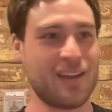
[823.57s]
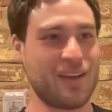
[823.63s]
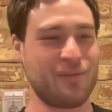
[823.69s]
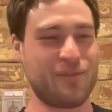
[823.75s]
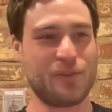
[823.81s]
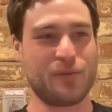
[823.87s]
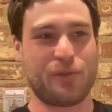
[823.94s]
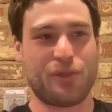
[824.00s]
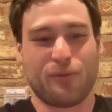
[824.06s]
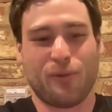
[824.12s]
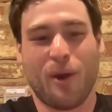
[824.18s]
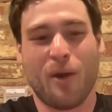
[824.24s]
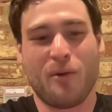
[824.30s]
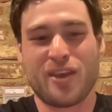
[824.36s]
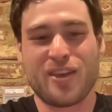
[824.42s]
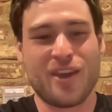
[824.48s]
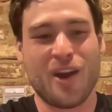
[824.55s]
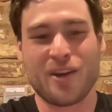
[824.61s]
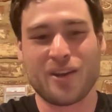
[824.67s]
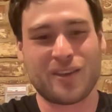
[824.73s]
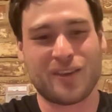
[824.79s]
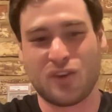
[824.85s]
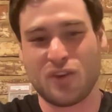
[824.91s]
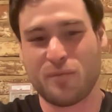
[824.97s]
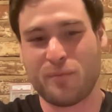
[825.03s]
if you throw a young
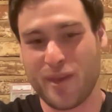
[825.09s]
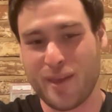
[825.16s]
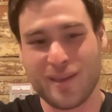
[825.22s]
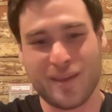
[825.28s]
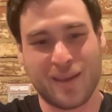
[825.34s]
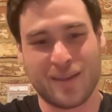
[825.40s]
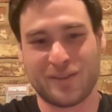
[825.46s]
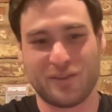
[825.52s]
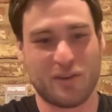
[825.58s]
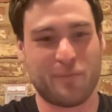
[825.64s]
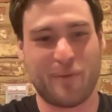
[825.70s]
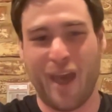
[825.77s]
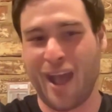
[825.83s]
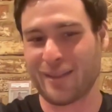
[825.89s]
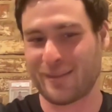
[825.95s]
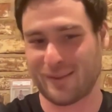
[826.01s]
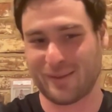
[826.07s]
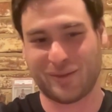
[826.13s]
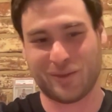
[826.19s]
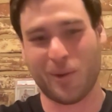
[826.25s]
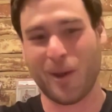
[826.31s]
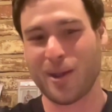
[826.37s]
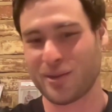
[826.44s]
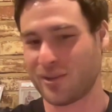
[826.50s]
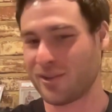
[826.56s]
QB into a bad
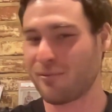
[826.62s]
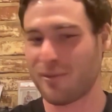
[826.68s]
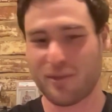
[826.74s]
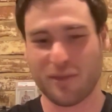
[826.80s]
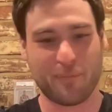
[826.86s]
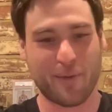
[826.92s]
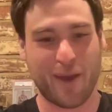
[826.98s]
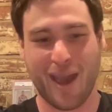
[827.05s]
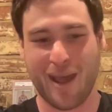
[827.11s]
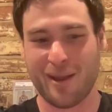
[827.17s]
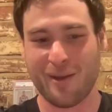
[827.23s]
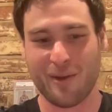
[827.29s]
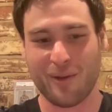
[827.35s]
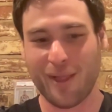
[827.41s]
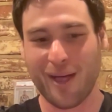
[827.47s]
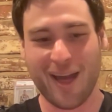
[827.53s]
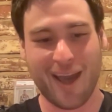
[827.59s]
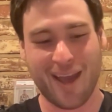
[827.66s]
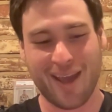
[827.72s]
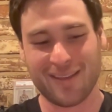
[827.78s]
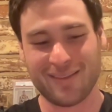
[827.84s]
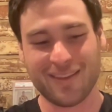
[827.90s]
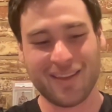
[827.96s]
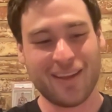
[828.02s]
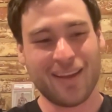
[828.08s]
situation with a bad
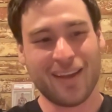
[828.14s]
O-line